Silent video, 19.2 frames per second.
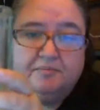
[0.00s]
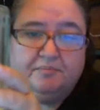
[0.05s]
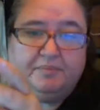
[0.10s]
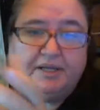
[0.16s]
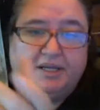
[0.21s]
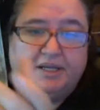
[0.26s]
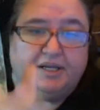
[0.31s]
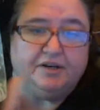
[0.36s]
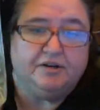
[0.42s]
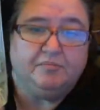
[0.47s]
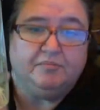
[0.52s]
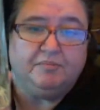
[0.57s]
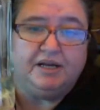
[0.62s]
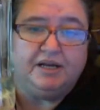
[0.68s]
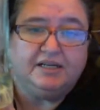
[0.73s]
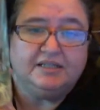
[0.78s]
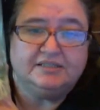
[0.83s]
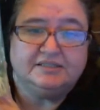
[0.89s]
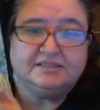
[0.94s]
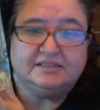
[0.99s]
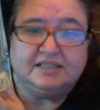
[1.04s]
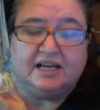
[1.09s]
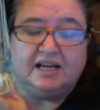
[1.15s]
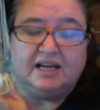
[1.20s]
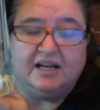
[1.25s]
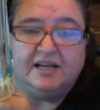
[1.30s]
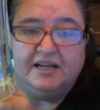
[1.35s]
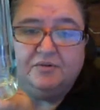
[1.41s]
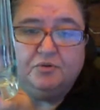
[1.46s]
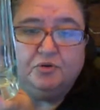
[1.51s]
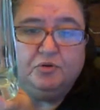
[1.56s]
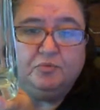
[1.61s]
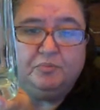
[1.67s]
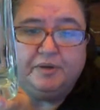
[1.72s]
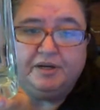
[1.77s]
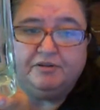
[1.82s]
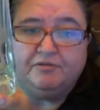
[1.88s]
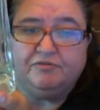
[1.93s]
beer mug, stein, root
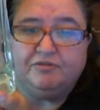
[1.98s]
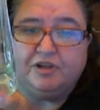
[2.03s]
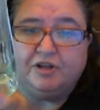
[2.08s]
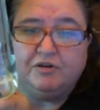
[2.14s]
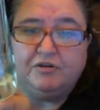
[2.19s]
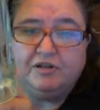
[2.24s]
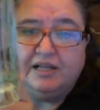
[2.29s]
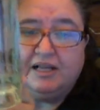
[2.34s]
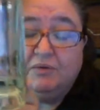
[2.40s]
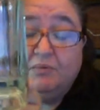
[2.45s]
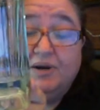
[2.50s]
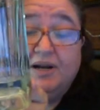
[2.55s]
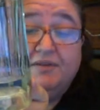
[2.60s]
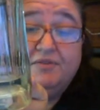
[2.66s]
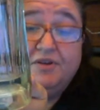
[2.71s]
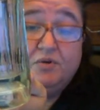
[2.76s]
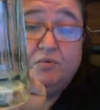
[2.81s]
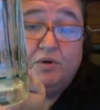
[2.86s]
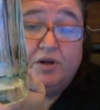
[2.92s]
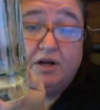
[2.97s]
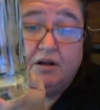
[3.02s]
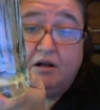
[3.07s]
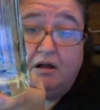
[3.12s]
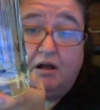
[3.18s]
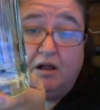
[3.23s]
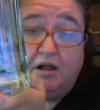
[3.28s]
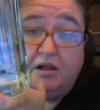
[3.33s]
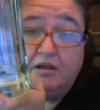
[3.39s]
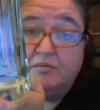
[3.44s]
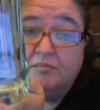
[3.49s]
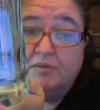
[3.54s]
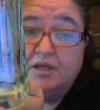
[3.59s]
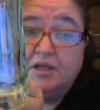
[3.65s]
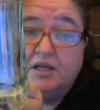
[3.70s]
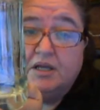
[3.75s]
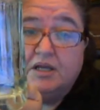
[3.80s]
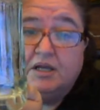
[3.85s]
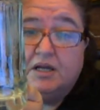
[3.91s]
beer, float glass, whatever you want to call them.
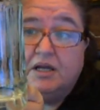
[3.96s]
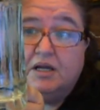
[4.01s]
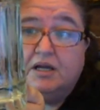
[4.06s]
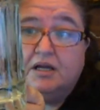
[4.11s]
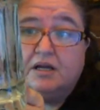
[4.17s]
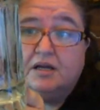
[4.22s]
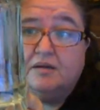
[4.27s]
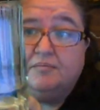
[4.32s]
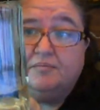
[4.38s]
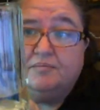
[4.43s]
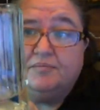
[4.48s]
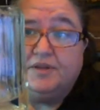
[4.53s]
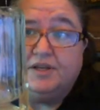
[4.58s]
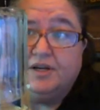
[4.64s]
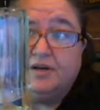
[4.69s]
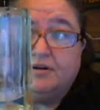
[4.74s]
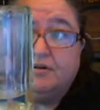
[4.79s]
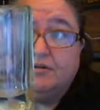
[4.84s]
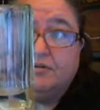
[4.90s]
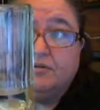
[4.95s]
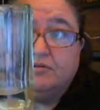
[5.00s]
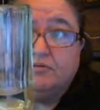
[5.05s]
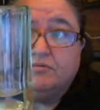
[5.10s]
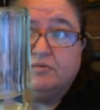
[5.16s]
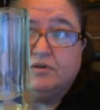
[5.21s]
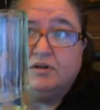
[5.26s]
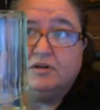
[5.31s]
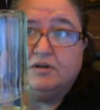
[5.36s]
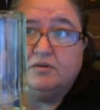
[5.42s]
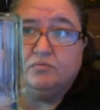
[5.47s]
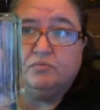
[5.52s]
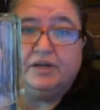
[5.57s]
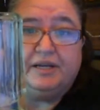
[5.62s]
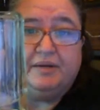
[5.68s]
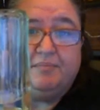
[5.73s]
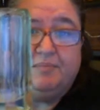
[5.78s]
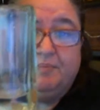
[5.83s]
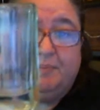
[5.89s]
They're
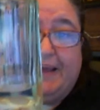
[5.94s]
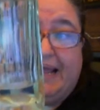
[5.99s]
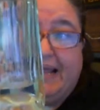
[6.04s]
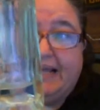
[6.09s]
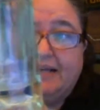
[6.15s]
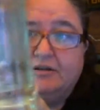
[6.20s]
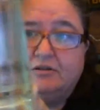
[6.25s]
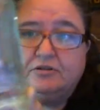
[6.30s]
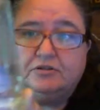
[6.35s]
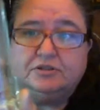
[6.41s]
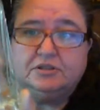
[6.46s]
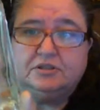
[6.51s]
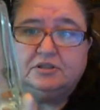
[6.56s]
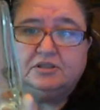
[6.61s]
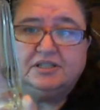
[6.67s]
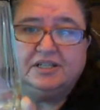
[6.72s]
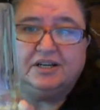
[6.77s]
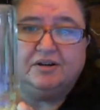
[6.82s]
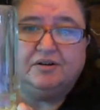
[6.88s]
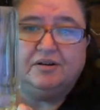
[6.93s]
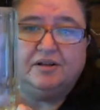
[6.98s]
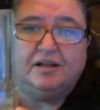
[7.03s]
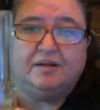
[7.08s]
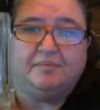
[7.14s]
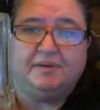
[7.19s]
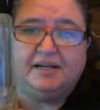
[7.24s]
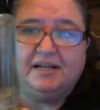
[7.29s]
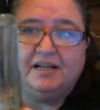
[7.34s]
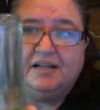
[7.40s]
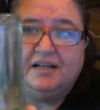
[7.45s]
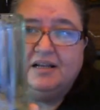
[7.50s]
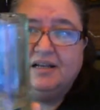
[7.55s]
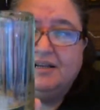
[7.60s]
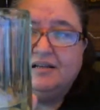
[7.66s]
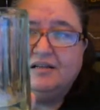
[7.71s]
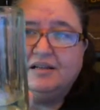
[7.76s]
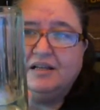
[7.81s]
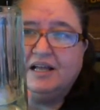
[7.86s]
ribbed, paneled. You know, I mean,
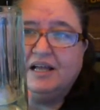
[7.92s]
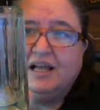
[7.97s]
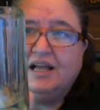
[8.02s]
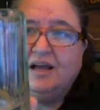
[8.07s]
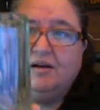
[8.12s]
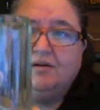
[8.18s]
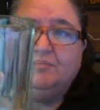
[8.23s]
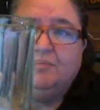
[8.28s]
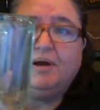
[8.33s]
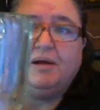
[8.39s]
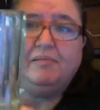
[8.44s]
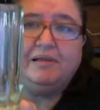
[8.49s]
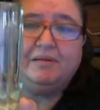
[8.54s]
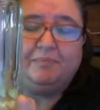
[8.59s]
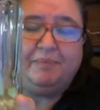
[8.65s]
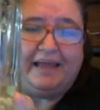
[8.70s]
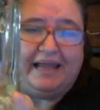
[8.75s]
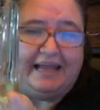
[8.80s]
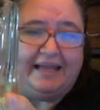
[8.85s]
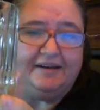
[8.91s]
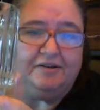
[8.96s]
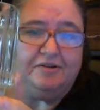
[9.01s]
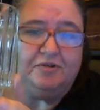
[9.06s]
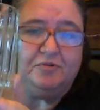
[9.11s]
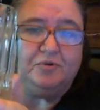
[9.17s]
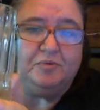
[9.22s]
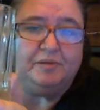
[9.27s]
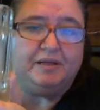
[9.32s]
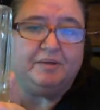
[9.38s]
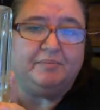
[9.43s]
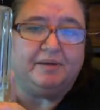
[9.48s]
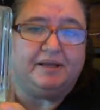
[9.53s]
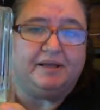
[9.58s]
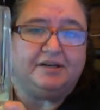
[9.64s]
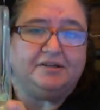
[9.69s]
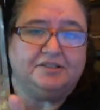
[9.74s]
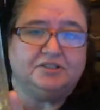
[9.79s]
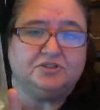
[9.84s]
probably paneled would be a
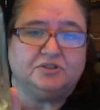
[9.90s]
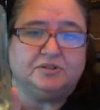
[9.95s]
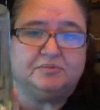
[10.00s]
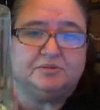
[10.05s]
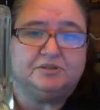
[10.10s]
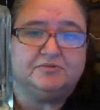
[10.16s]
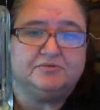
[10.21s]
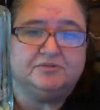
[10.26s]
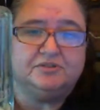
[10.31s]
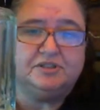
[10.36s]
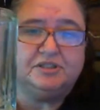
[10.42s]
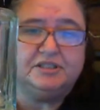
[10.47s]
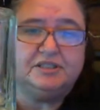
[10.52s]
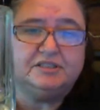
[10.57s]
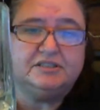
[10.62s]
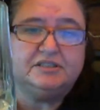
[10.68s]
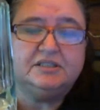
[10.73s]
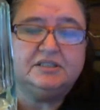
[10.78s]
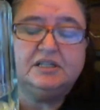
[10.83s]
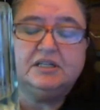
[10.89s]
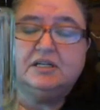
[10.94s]
better description for this.